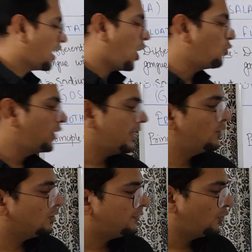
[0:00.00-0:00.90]
how would I
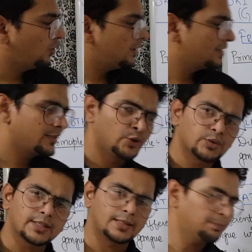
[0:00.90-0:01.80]
know 4? Use
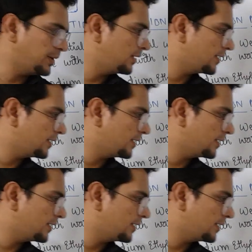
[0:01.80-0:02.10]
a simple